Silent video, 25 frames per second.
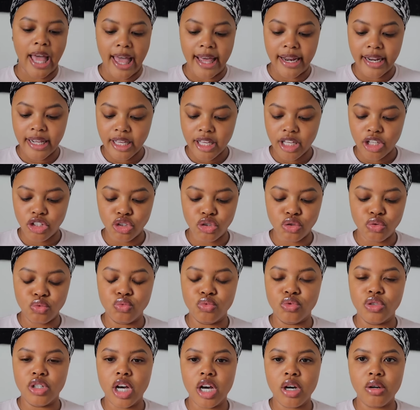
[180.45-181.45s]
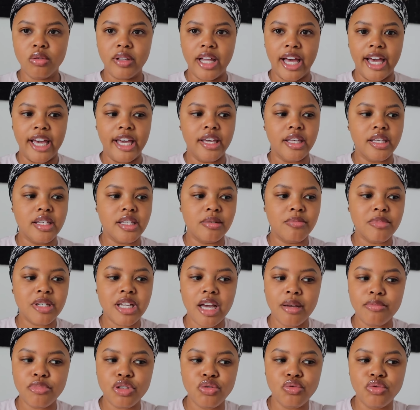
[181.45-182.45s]
Edit, you know, like
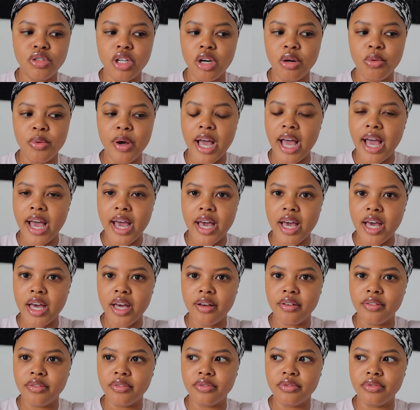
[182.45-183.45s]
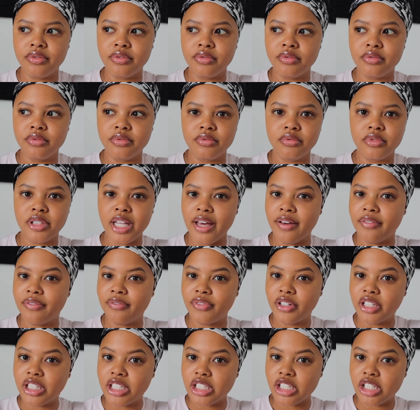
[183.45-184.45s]
sometimes you don't have that
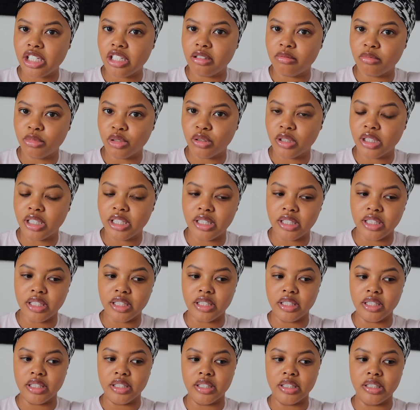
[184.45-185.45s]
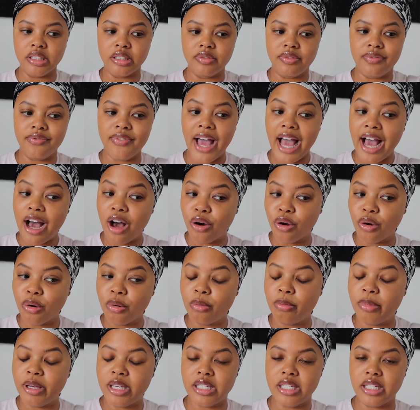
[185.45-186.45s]
footage anymore, the file
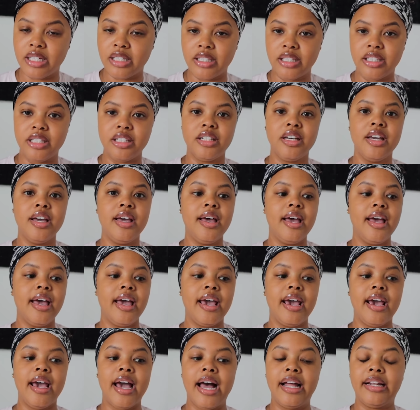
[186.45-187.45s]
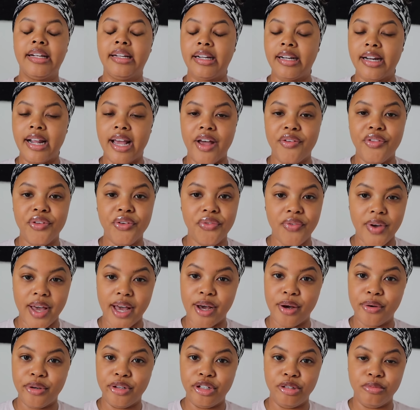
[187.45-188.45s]
basically, and I didn't have the
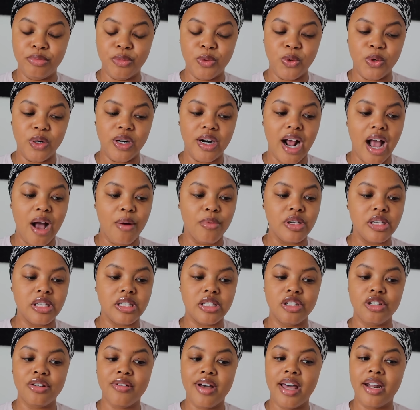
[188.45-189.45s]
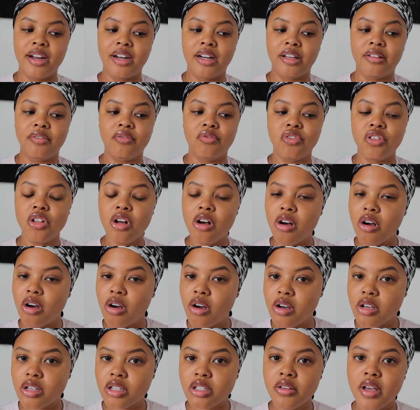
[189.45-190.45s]
file anymore. I was still editing
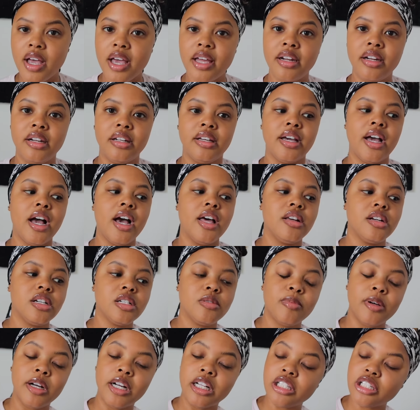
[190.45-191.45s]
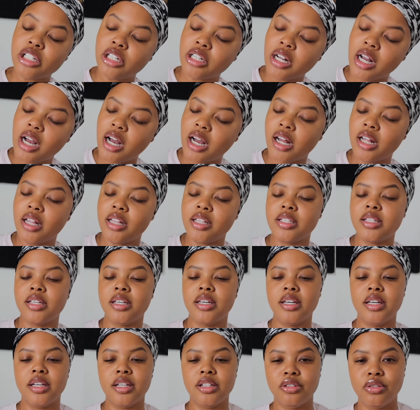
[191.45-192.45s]
vlogs, still editing other sponsored
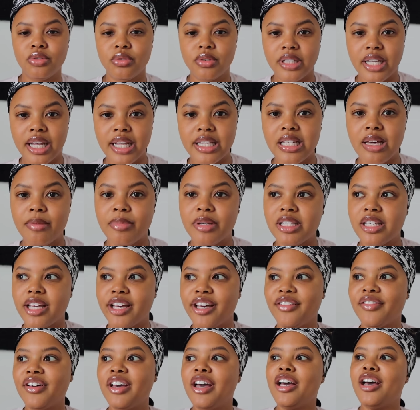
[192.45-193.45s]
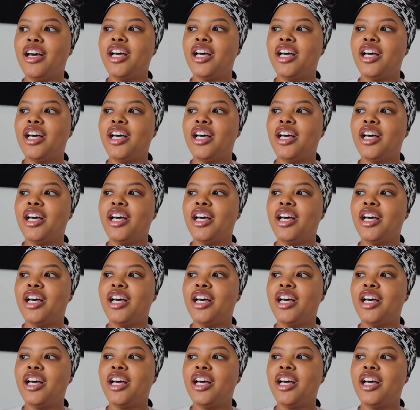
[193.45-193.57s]
content, doing that type of stuff.